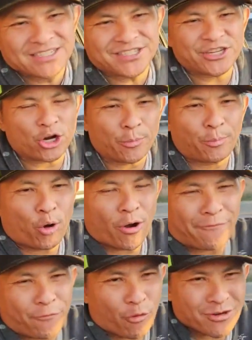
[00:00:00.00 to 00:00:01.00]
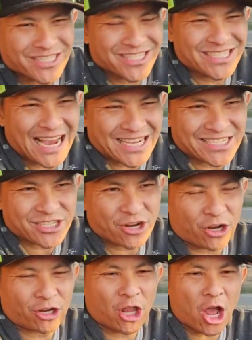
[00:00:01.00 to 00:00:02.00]
0.4 seconds
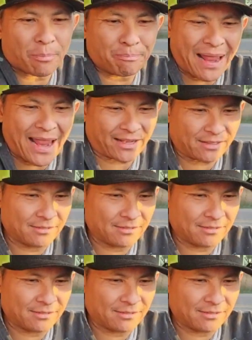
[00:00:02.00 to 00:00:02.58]
on the clock back.